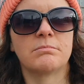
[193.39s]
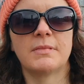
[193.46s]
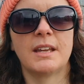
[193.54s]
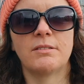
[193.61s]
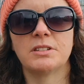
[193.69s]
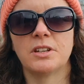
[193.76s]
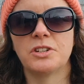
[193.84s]

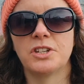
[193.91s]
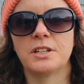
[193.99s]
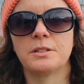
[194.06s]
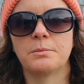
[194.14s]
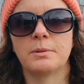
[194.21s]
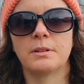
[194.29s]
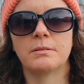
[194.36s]
They're
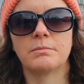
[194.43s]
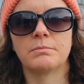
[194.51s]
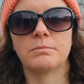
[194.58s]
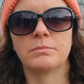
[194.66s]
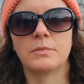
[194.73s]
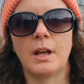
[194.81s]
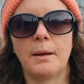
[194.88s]
associated with
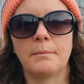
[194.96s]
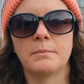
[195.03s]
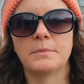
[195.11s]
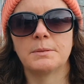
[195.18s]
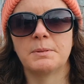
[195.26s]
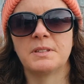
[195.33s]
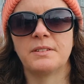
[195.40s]

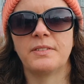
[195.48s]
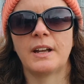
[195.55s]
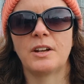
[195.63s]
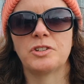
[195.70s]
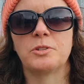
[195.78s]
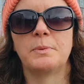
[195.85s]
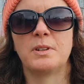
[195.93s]
specific
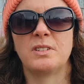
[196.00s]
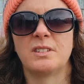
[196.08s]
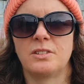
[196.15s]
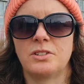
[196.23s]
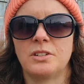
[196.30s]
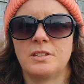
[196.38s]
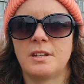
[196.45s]
attributes
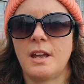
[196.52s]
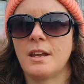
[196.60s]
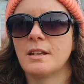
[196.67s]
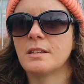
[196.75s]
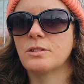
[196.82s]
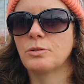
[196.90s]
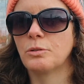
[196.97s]
such as
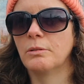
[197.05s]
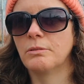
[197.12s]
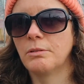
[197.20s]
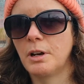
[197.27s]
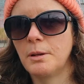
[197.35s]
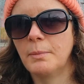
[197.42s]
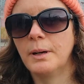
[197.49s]
taste or
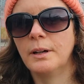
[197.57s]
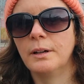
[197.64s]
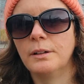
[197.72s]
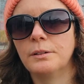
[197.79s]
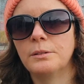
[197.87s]
aroma